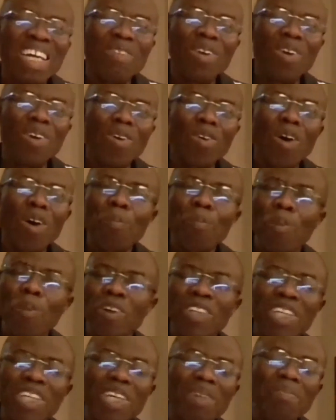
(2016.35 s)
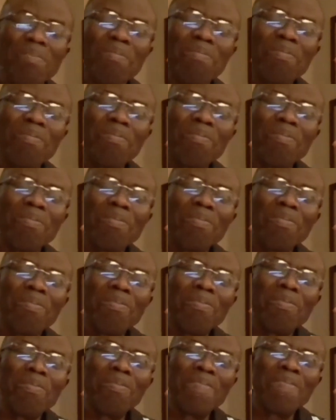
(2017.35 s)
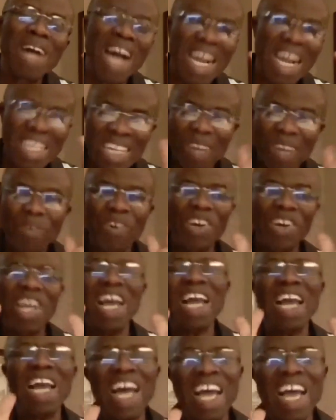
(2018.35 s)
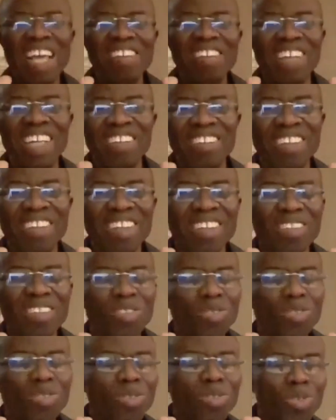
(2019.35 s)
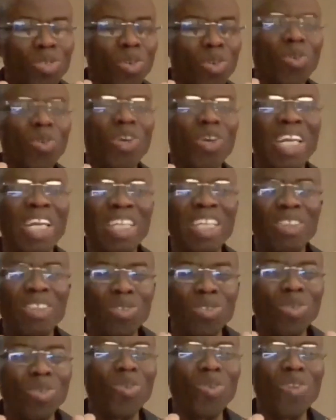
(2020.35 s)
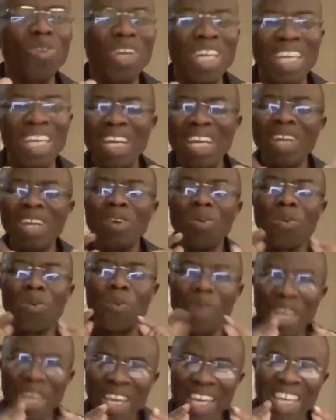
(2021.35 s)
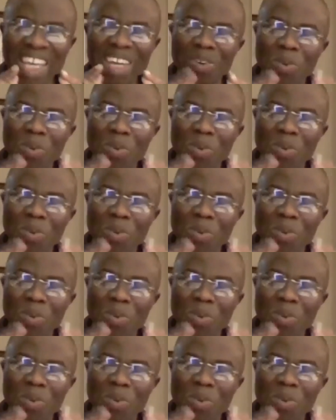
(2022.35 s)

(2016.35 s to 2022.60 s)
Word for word: they will look upon him, and they will realize that truly, truly, we,